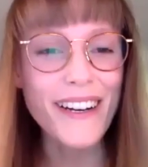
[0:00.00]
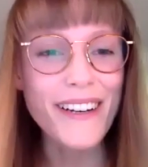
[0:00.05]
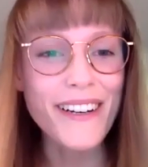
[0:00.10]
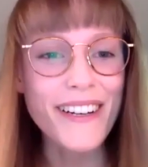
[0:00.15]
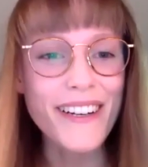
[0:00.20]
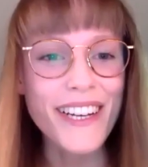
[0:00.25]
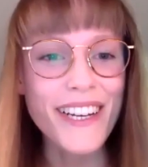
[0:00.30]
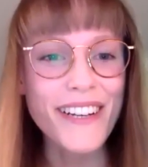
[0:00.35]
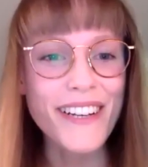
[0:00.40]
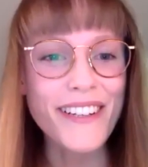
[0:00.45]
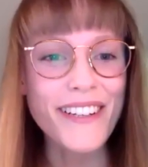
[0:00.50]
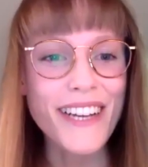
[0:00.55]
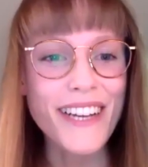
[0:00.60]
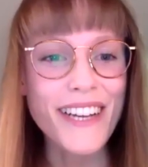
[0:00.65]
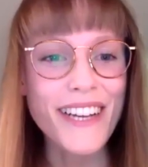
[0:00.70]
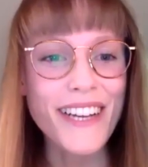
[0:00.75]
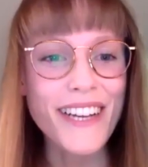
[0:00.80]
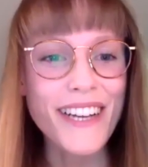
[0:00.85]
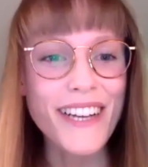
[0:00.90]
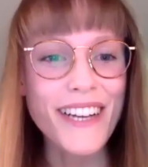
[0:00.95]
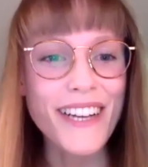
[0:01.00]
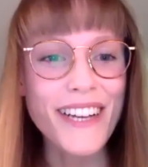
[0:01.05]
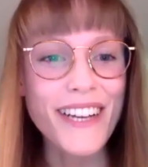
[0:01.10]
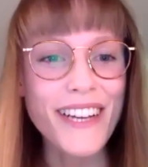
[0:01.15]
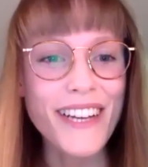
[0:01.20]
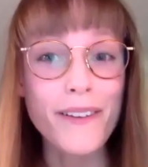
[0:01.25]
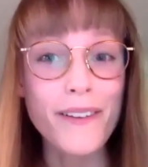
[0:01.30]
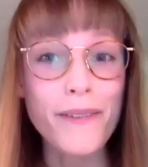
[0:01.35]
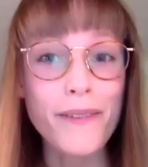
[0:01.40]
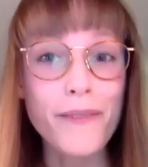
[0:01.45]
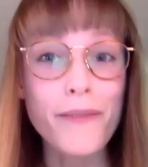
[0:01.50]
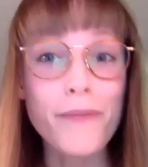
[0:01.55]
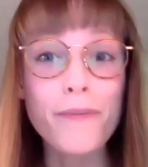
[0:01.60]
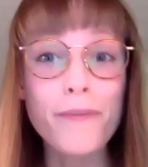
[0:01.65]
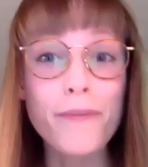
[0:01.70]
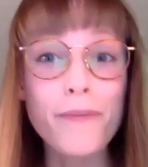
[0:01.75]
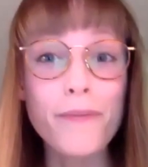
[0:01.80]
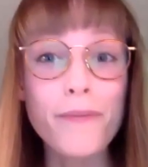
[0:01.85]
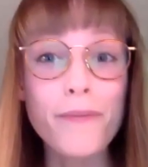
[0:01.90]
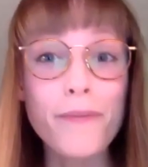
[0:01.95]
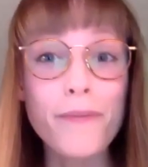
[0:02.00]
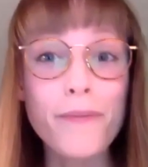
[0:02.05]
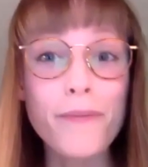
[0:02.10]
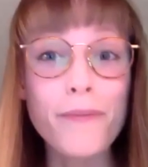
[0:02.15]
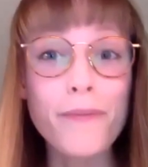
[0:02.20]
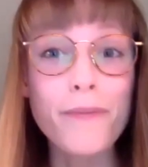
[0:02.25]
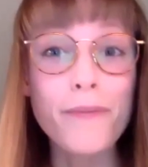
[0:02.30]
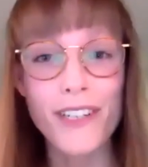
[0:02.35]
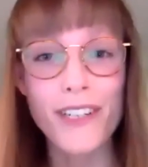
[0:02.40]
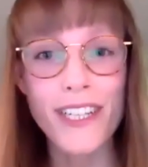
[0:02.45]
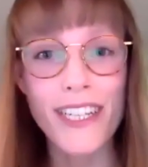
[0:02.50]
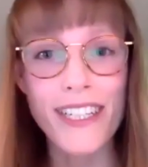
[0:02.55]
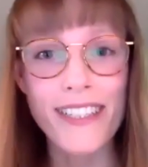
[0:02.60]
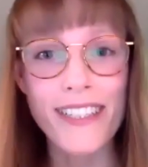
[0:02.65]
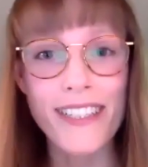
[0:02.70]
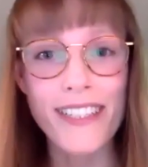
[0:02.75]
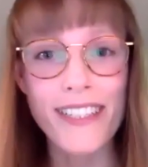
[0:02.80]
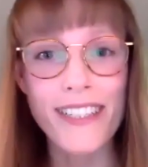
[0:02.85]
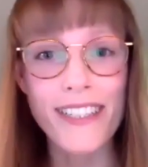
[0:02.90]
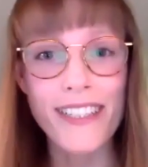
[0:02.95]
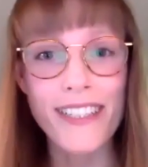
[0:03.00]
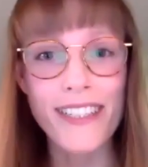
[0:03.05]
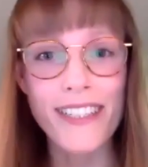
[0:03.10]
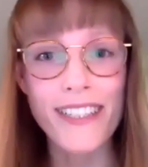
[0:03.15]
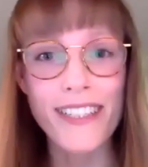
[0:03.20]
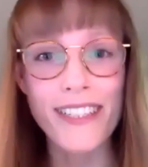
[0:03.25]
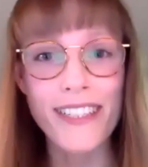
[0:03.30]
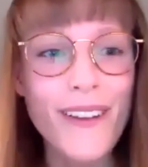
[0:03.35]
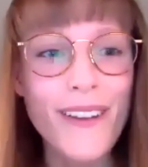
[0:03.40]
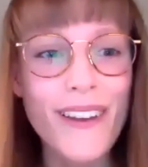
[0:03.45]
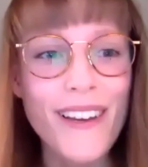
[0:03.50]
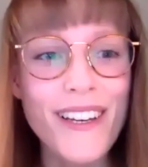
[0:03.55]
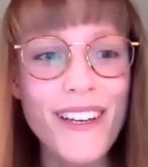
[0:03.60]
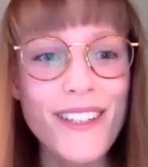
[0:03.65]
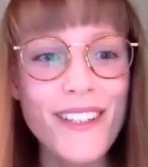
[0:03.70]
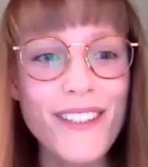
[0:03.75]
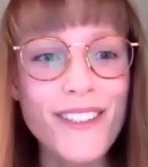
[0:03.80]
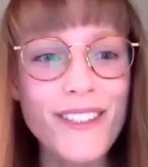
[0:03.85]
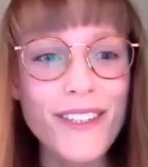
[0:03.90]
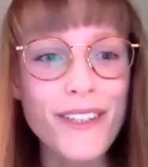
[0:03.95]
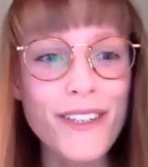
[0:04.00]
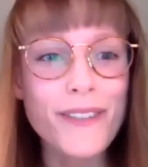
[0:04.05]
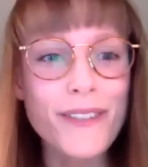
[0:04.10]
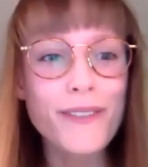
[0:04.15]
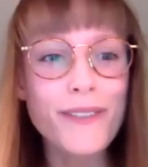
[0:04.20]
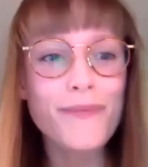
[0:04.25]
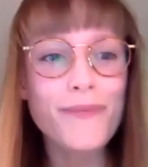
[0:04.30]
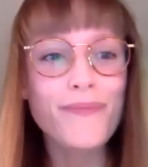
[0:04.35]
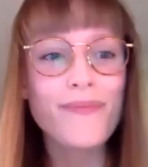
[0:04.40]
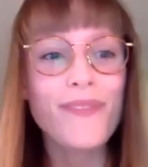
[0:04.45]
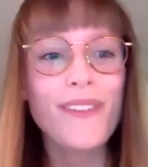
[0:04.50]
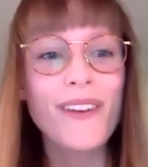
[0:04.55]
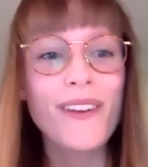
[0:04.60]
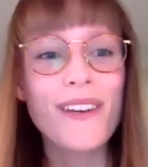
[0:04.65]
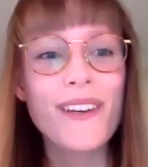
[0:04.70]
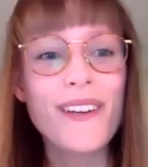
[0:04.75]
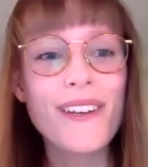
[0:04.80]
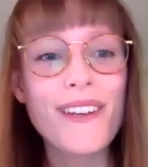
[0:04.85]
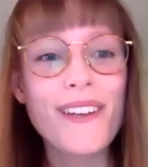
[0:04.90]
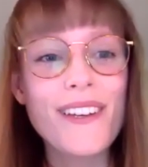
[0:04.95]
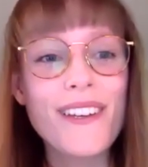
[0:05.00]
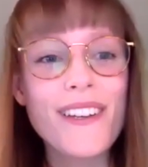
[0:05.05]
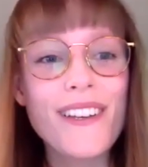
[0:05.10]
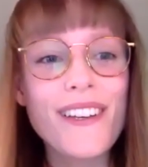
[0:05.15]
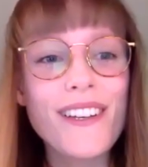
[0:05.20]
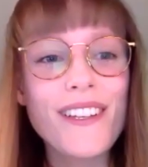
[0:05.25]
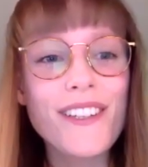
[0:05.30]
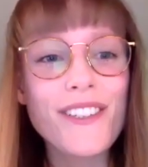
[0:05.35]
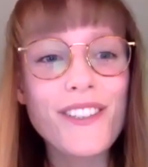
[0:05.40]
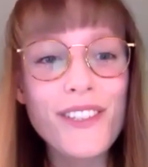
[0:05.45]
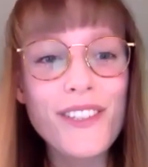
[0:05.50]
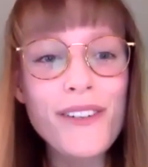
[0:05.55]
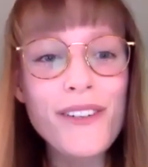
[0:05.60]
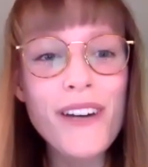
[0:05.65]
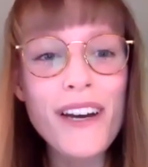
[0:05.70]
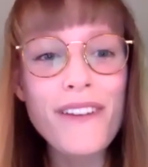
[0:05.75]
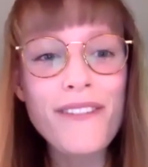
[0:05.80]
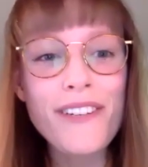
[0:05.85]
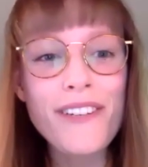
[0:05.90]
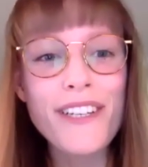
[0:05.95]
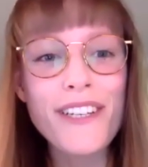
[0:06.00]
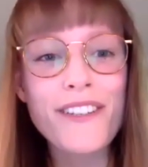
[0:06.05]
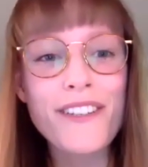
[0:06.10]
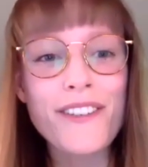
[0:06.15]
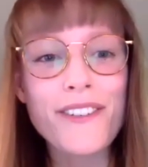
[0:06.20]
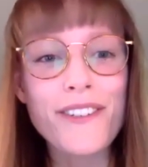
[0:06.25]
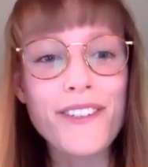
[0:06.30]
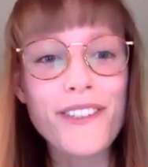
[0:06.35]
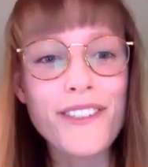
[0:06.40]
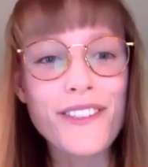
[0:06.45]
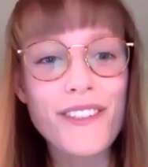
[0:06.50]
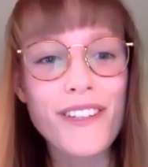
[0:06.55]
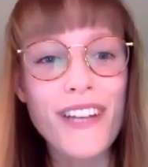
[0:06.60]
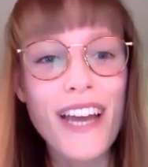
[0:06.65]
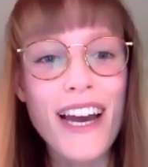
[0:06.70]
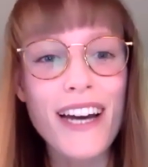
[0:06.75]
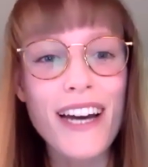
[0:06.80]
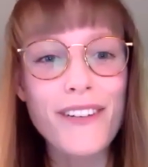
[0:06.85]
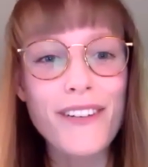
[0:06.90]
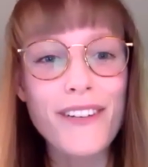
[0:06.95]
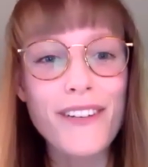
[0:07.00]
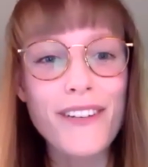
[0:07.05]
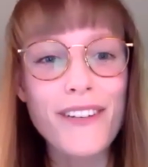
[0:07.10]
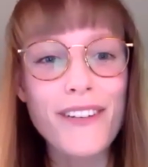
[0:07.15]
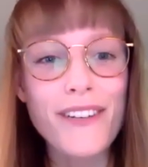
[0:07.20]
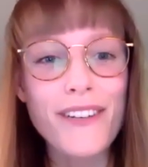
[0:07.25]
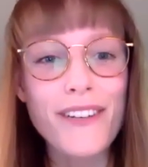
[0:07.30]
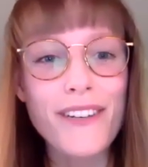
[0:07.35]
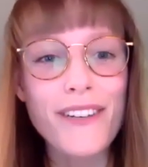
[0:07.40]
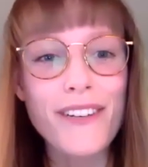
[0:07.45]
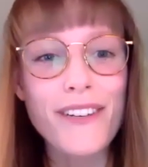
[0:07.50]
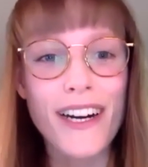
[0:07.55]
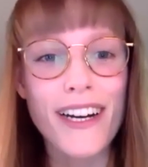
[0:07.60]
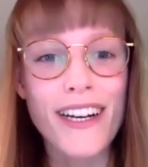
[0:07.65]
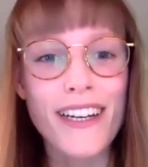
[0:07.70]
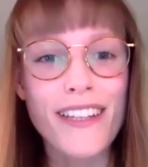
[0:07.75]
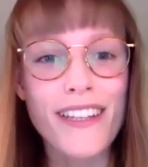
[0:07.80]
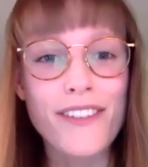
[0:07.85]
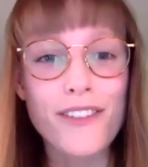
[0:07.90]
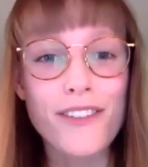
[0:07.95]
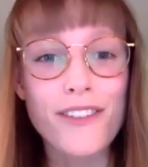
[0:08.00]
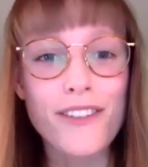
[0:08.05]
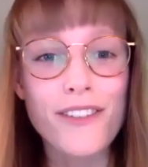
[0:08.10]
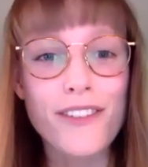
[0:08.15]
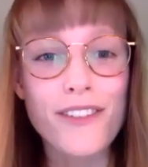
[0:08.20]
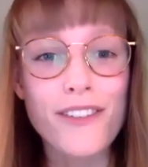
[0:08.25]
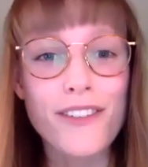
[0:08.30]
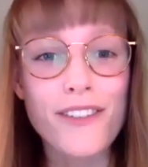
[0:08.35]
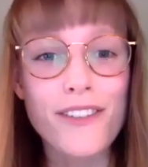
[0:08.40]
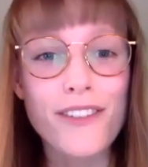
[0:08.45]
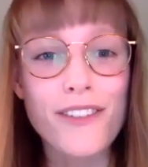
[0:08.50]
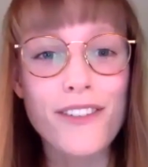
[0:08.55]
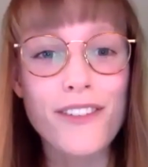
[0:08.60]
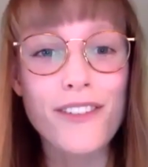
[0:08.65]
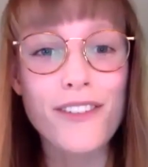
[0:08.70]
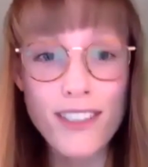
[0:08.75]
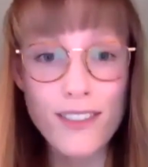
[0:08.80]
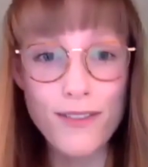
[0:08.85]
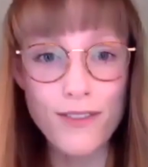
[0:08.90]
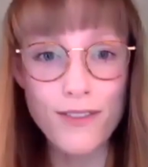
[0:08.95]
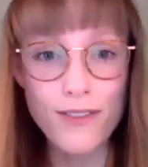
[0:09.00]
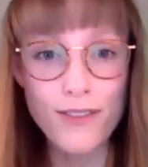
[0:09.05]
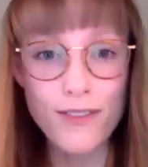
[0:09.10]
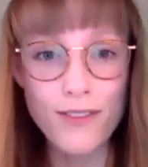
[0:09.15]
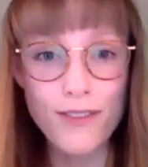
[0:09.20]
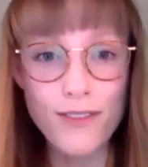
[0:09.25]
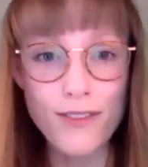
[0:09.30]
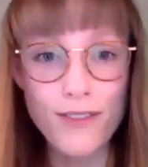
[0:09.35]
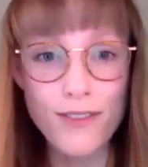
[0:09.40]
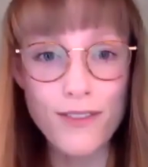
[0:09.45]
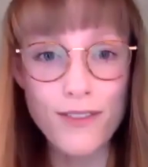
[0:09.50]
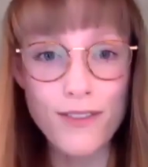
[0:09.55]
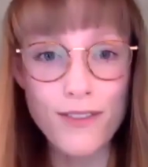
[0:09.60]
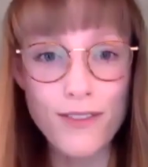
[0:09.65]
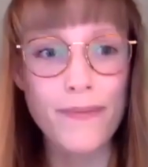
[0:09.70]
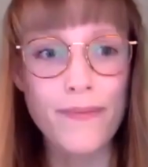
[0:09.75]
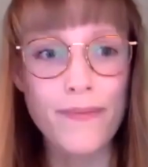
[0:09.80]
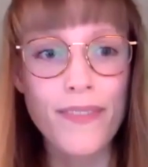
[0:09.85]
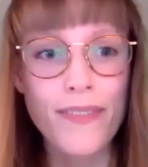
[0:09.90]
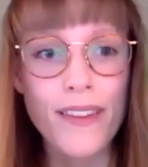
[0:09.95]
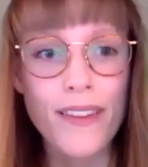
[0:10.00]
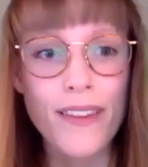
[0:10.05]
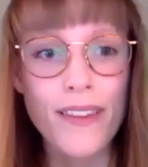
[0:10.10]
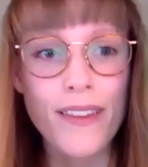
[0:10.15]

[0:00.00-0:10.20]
here now with a bit of a concrete example. So do you have any thoughts on how to identify the responsible agent for vulnerability?